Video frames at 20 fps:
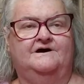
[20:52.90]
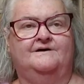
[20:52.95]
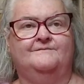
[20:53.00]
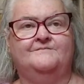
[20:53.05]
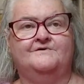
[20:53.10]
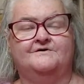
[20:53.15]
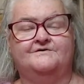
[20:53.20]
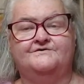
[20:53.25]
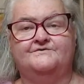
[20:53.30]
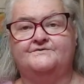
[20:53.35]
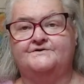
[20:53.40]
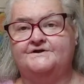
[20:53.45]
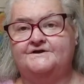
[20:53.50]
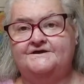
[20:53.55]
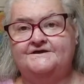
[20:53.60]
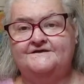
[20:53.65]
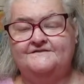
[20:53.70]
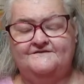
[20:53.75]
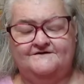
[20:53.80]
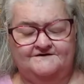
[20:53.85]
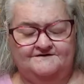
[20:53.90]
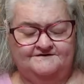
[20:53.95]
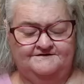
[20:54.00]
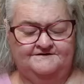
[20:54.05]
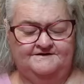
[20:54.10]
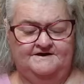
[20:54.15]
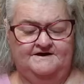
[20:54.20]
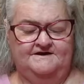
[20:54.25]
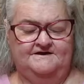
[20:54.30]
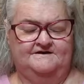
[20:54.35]
I'm not doing anything
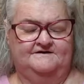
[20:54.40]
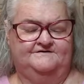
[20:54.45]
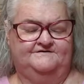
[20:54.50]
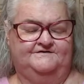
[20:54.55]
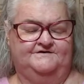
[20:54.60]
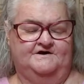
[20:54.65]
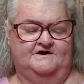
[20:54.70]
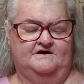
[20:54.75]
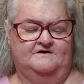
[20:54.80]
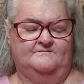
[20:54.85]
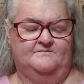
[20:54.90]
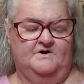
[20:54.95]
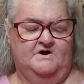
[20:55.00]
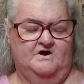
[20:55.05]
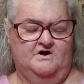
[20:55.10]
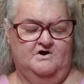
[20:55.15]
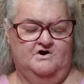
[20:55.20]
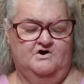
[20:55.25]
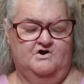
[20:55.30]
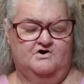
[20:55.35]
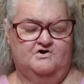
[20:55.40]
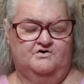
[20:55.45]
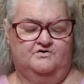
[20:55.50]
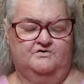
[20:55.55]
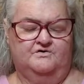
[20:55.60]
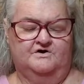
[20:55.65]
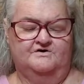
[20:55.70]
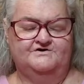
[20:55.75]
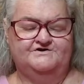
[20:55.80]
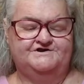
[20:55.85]
today except
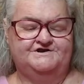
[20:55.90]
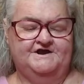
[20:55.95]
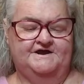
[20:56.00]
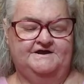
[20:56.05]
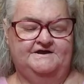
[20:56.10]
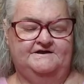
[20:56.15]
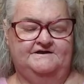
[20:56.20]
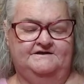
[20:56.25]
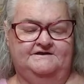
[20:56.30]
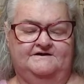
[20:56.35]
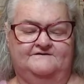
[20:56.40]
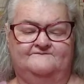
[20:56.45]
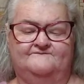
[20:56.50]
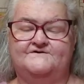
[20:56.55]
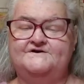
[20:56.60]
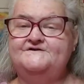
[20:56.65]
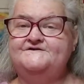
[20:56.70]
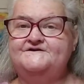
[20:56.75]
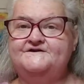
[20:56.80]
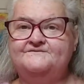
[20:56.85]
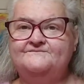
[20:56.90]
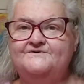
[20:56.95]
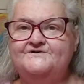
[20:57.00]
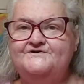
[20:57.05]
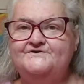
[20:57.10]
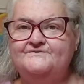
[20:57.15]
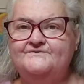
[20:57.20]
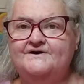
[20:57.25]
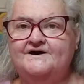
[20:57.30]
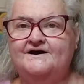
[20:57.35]
crocheting and visiting
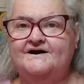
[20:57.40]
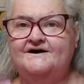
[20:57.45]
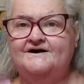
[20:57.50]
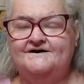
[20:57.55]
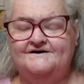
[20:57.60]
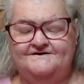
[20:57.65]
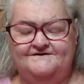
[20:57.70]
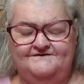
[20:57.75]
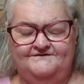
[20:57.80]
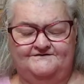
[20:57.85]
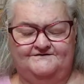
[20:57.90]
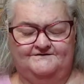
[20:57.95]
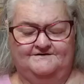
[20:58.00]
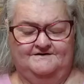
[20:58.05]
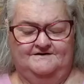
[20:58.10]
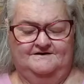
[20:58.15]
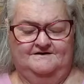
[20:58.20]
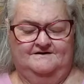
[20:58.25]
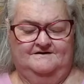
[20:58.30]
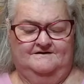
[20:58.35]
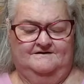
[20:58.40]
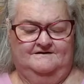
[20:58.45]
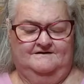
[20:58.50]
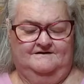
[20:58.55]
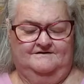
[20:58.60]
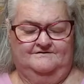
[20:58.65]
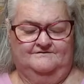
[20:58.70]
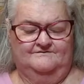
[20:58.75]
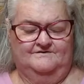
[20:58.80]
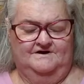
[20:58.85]
with you guys.
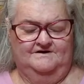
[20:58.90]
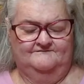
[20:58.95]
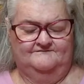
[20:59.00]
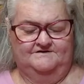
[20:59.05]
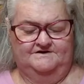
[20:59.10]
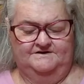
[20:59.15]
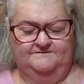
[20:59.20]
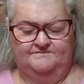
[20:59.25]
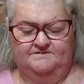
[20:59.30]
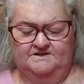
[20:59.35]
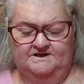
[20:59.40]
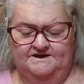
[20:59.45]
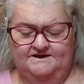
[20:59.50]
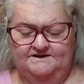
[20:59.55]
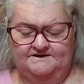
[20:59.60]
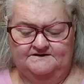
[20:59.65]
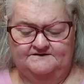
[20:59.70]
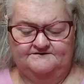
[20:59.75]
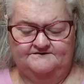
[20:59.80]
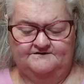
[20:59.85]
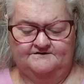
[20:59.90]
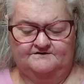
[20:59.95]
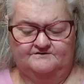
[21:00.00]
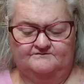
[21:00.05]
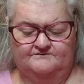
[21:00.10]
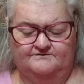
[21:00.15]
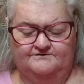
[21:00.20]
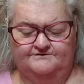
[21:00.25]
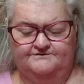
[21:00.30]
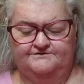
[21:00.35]
I don't have any plans. I
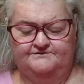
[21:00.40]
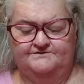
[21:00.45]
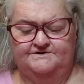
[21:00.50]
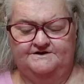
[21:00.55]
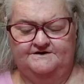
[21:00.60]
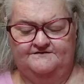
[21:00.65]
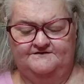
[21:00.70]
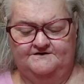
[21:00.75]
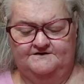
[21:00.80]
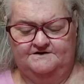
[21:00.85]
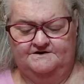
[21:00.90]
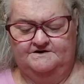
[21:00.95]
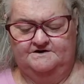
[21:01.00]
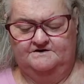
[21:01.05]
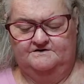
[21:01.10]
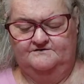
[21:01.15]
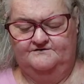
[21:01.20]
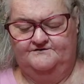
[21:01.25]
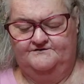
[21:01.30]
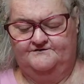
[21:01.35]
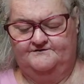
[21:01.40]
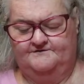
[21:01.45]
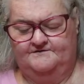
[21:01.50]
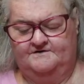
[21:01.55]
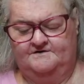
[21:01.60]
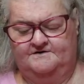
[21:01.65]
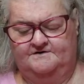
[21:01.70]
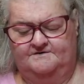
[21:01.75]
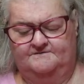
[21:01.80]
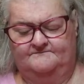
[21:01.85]
don't want to do anything else.
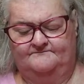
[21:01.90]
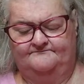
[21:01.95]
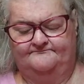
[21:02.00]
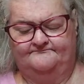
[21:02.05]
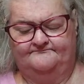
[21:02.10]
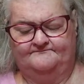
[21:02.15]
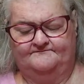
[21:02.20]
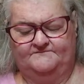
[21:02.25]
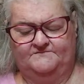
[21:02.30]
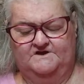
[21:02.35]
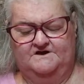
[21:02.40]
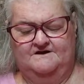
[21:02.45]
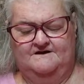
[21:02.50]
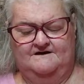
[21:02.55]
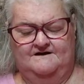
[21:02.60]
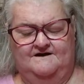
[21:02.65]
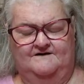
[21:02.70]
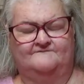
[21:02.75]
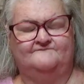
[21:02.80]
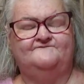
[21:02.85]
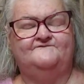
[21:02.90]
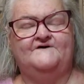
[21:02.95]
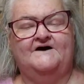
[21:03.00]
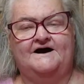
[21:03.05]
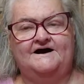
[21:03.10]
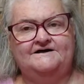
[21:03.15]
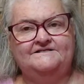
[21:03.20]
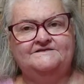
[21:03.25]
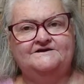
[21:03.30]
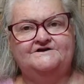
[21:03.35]
I'm
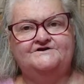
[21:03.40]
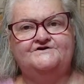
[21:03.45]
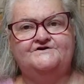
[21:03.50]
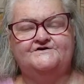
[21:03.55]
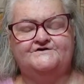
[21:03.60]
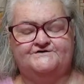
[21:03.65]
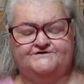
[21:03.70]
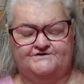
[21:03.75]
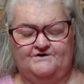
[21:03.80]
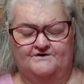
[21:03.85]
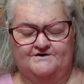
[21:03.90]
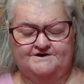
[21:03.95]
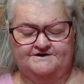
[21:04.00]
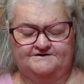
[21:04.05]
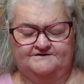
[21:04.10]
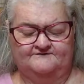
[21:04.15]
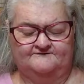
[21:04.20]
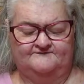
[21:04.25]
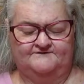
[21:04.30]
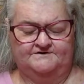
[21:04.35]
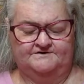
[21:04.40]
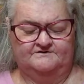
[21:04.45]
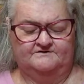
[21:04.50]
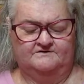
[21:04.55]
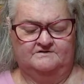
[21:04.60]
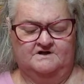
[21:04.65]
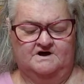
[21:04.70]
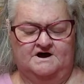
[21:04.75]
finally just starting to feel